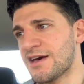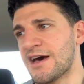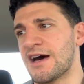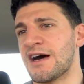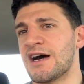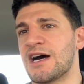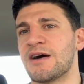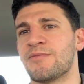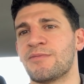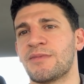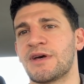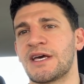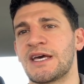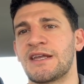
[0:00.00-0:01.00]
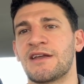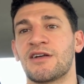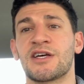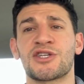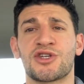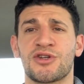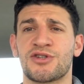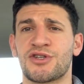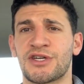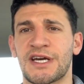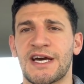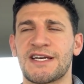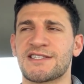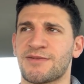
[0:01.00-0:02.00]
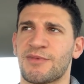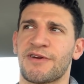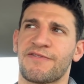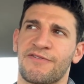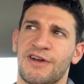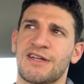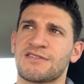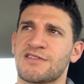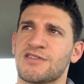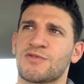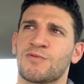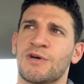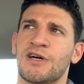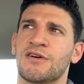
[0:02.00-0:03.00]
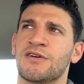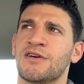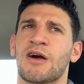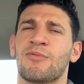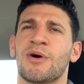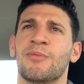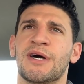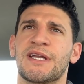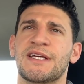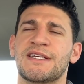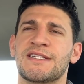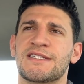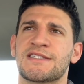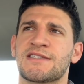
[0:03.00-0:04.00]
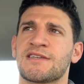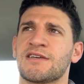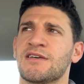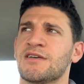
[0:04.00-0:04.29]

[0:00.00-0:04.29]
And I'll introduce you guys to my friends as well. Got my buddies,